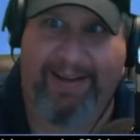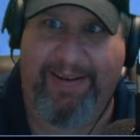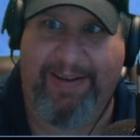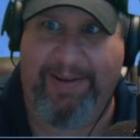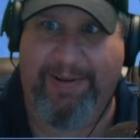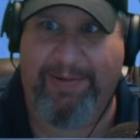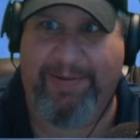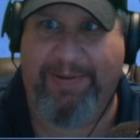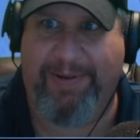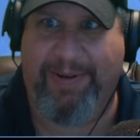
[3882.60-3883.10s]

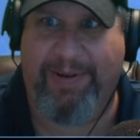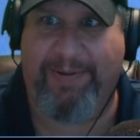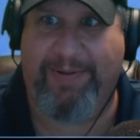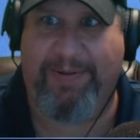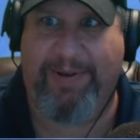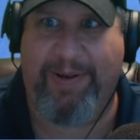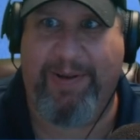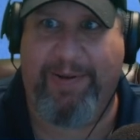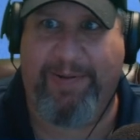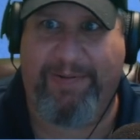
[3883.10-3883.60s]

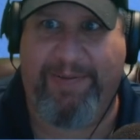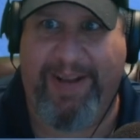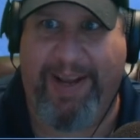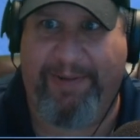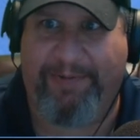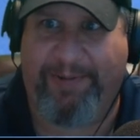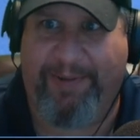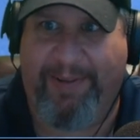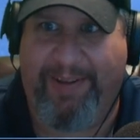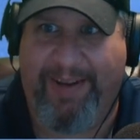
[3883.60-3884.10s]
You have
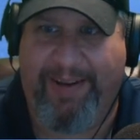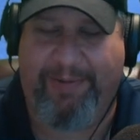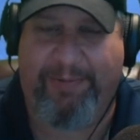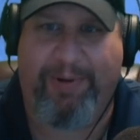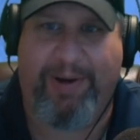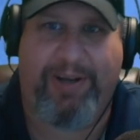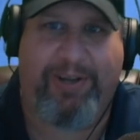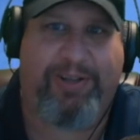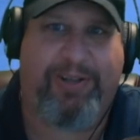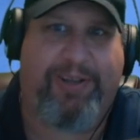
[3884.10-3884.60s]
definitely
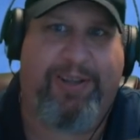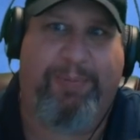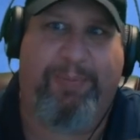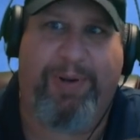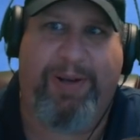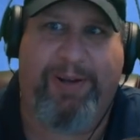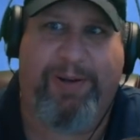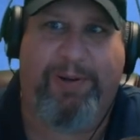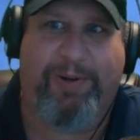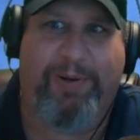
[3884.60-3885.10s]
reached the
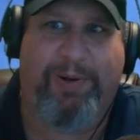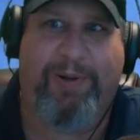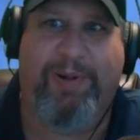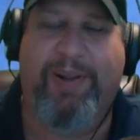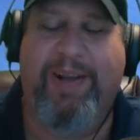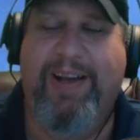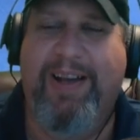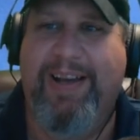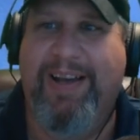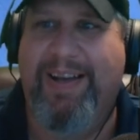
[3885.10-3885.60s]
pinnacle
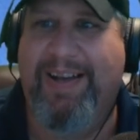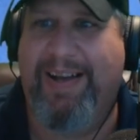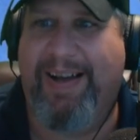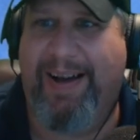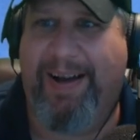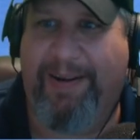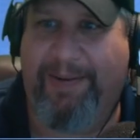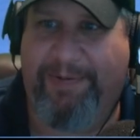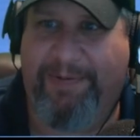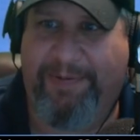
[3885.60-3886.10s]

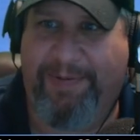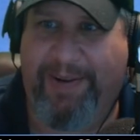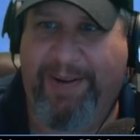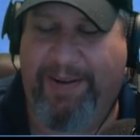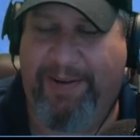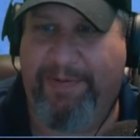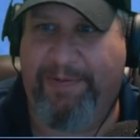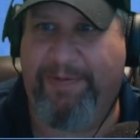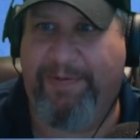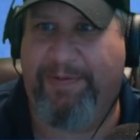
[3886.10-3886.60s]
of
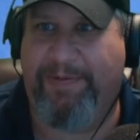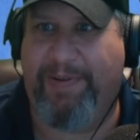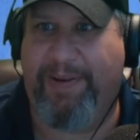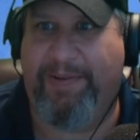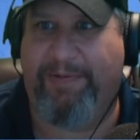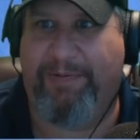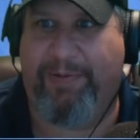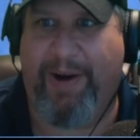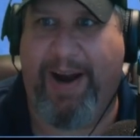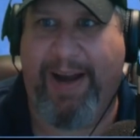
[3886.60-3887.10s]

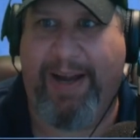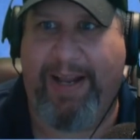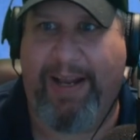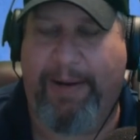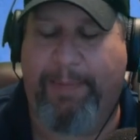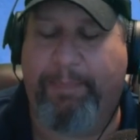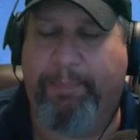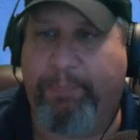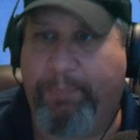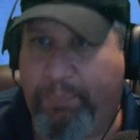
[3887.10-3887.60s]

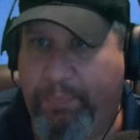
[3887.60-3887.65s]
writing.